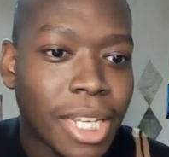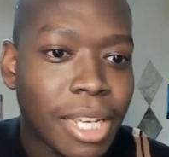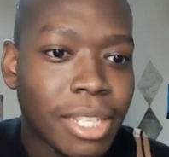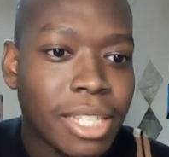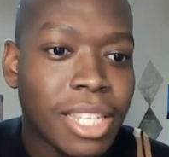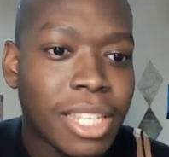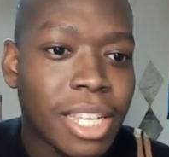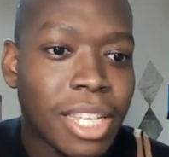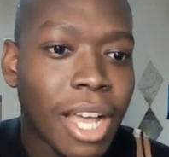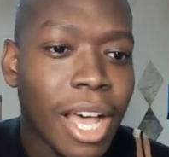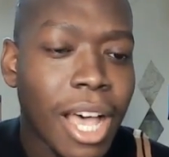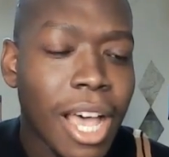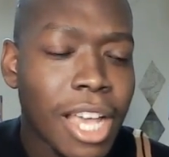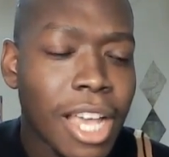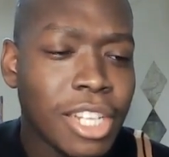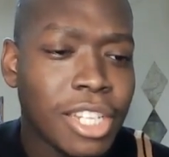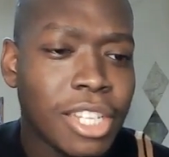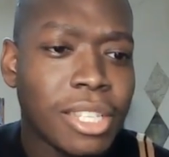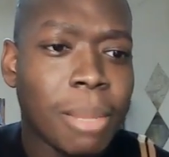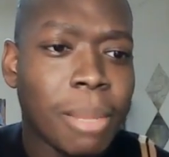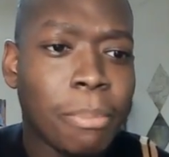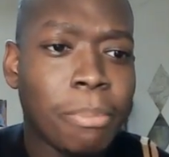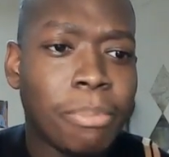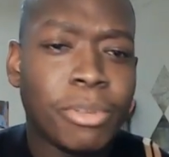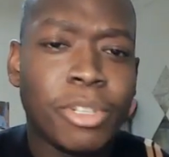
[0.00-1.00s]
To her, it's
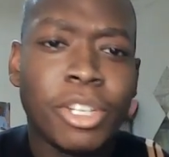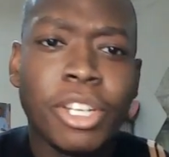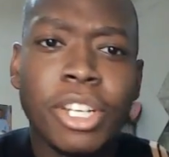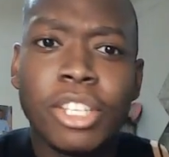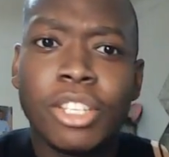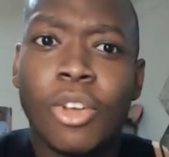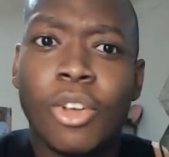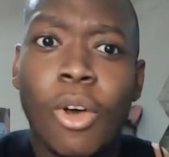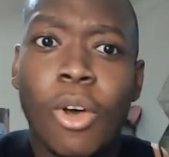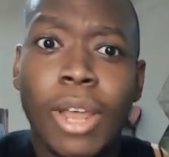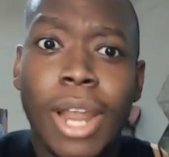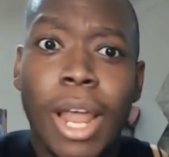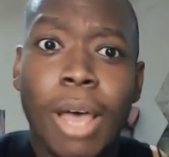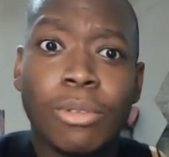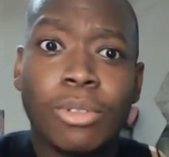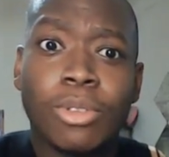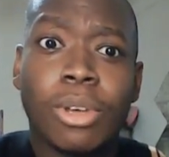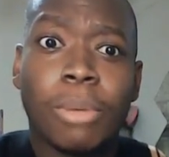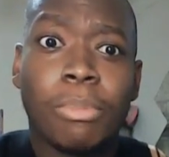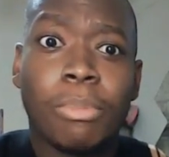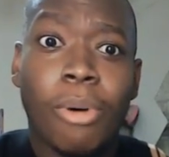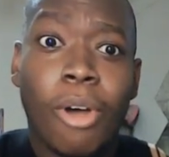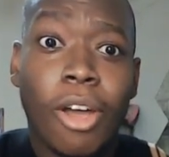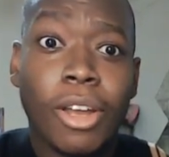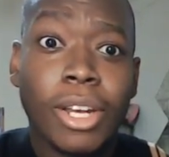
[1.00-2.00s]
just a, just going out to
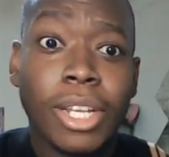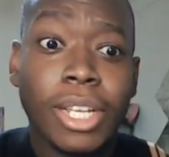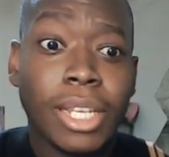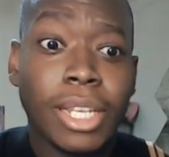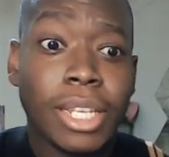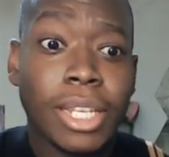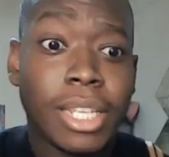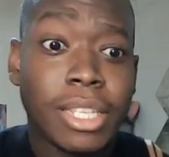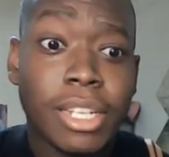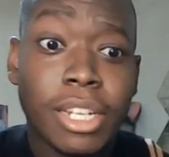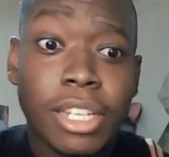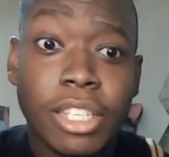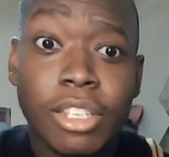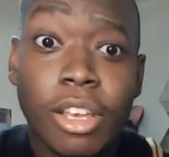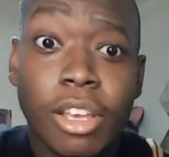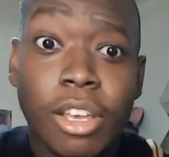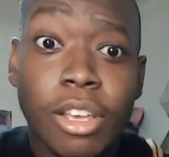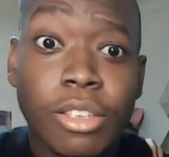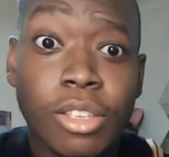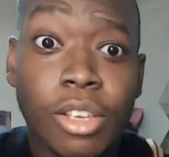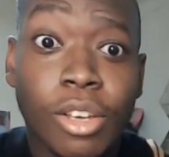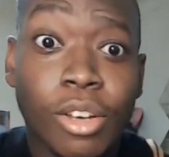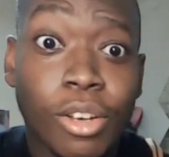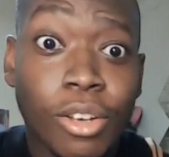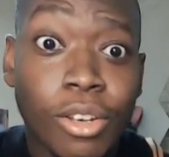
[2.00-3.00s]
a party, listening to her
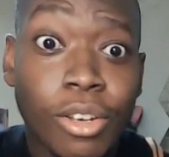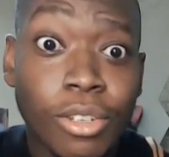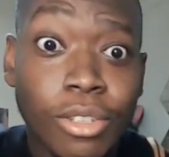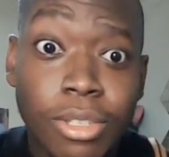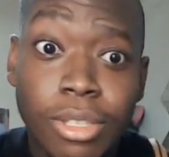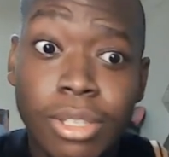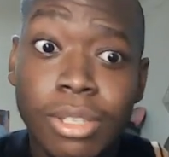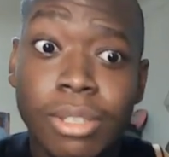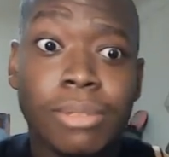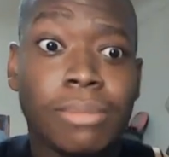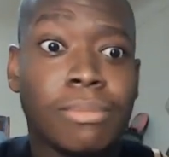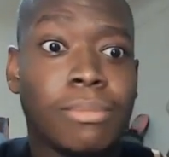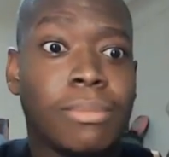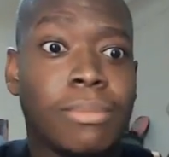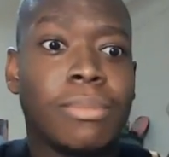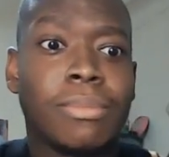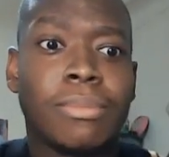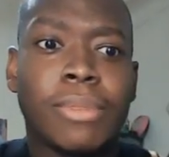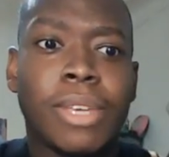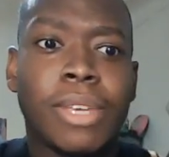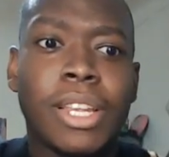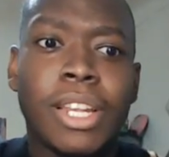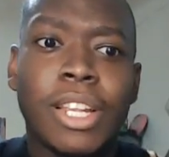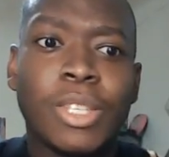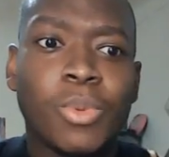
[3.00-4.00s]
songs.
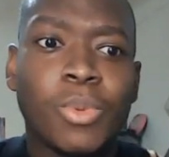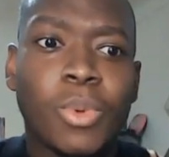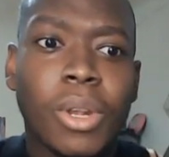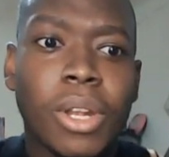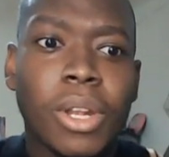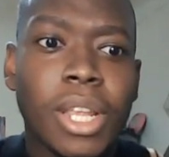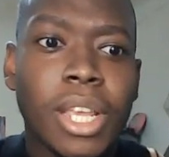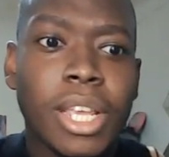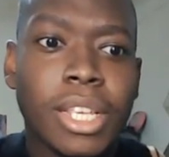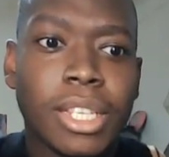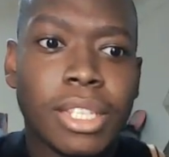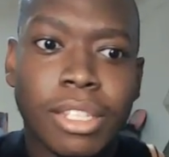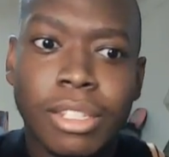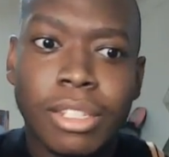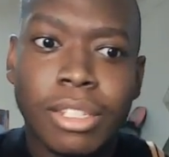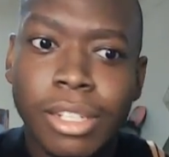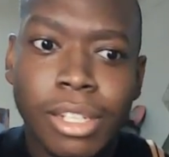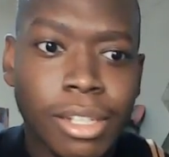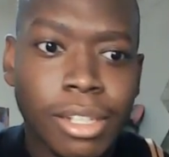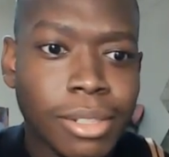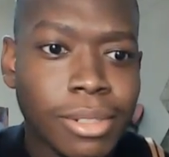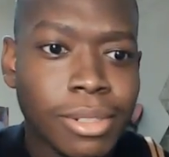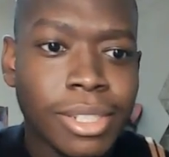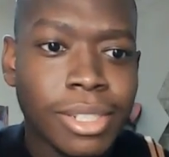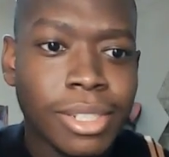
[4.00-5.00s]
It is what it is. You
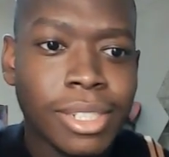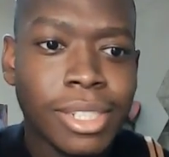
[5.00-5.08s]
know.